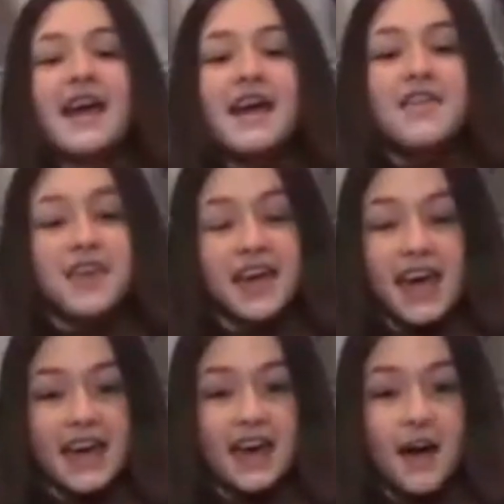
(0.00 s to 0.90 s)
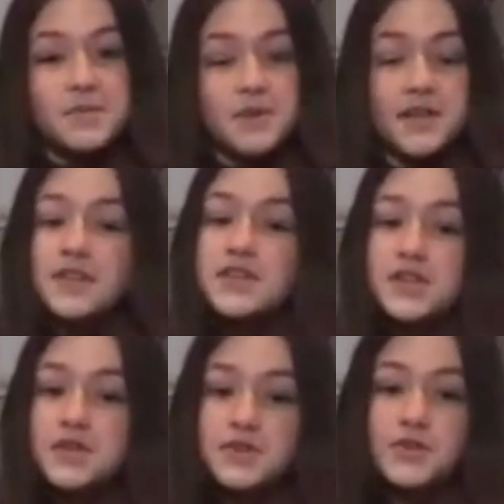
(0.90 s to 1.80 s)
The kit comes with
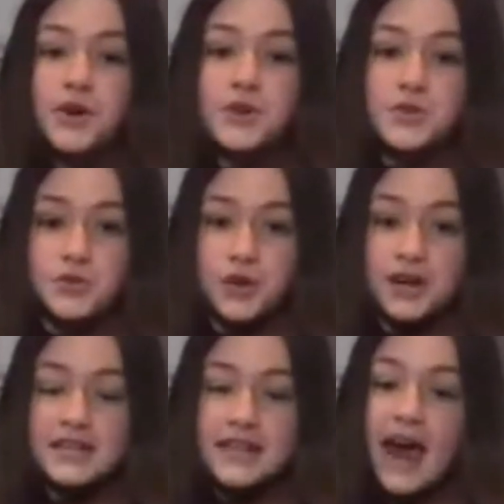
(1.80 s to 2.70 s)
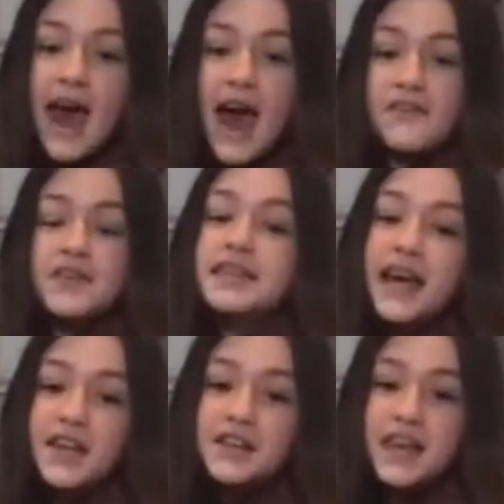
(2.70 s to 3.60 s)
2 storage drawers that have
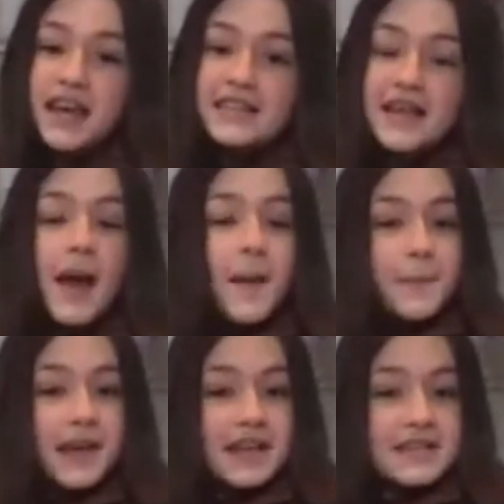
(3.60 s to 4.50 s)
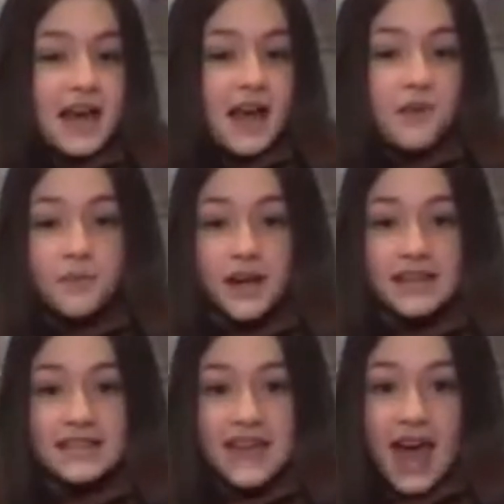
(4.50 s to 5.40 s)
lanyard lace, beads,
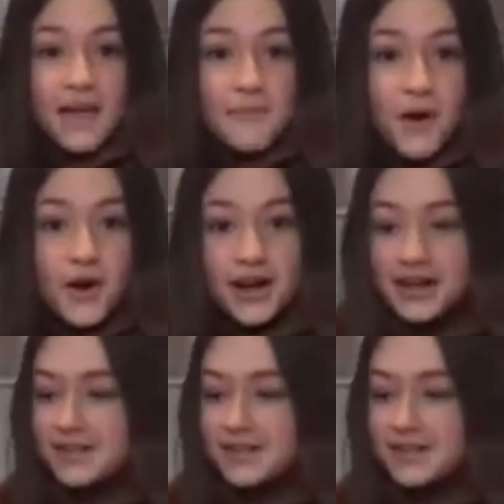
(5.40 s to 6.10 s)
rings, and more.